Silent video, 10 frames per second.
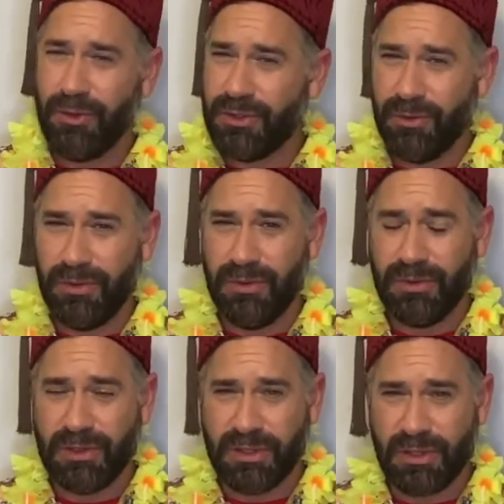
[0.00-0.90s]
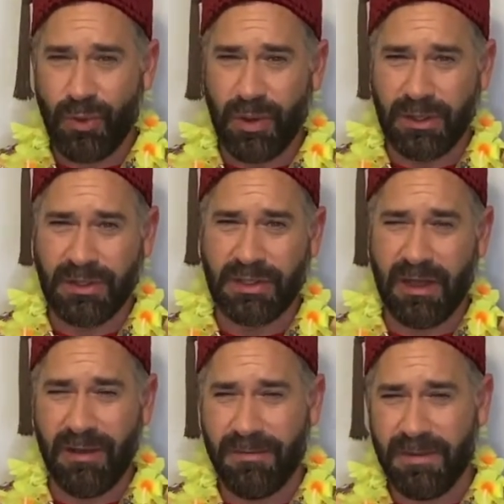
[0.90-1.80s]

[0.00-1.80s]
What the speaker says: Don't use the squirt stuff.